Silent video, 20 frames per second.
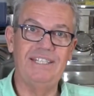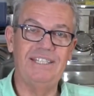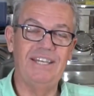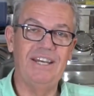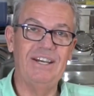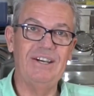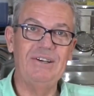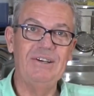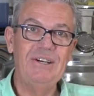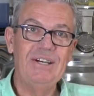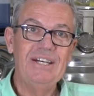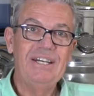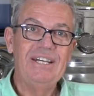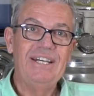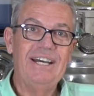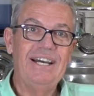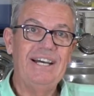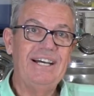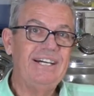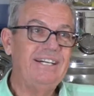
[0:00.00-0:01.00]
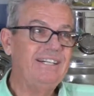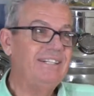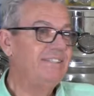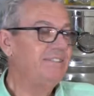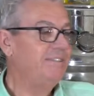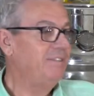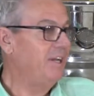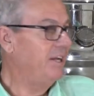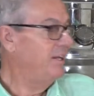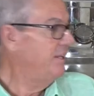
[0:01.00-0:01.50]
So,
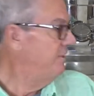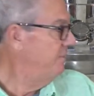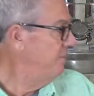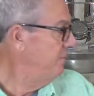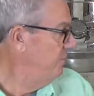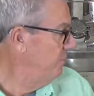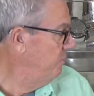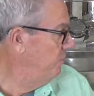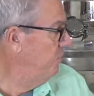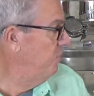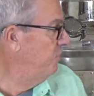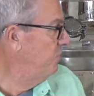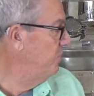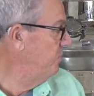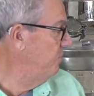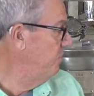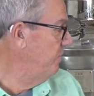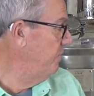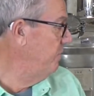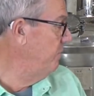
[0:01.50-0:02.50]
the water or